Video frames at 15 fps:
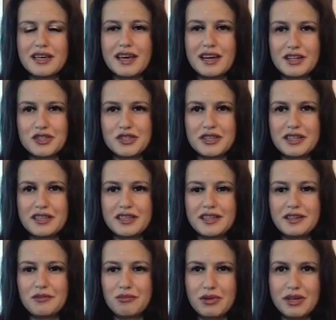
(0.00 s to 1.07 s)

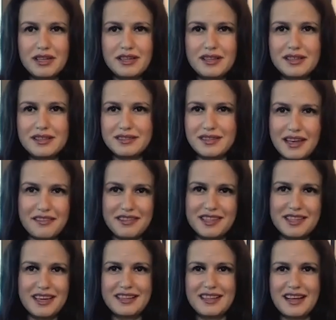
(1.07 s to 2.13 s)
Actually, David
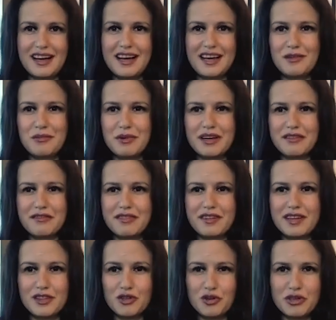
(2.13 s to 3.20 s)
and we have
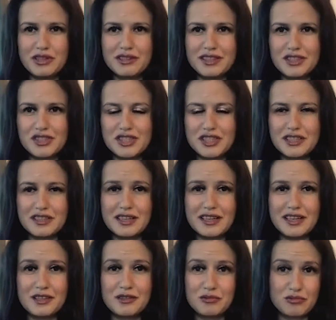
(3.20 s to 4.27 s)
no intention
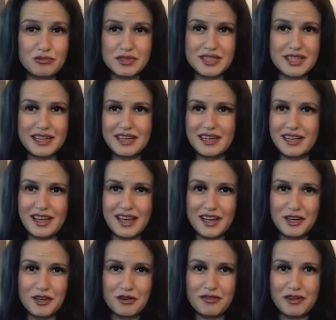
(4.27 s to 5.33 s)
to sell
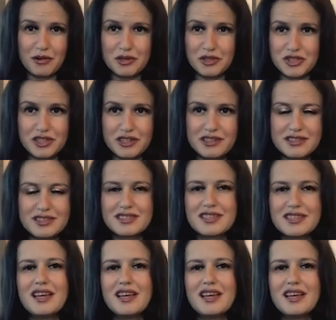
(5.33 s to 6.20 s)
any of our shares.